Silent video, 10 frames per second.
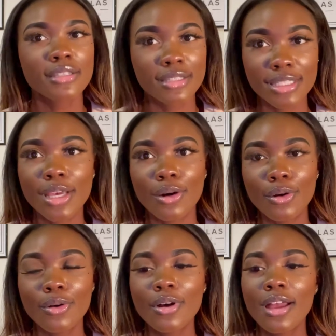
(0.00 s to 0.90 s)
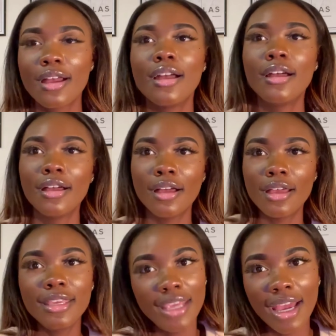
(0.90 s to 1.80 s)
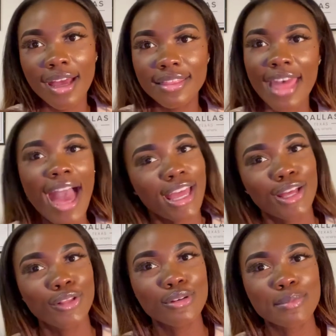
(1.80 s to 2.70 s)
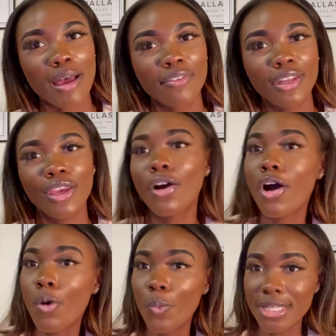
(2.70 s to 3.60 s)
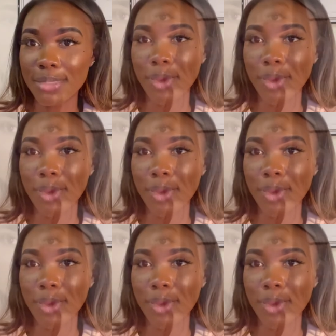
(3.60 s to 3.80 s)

So yeah, that concludes my video on what's in my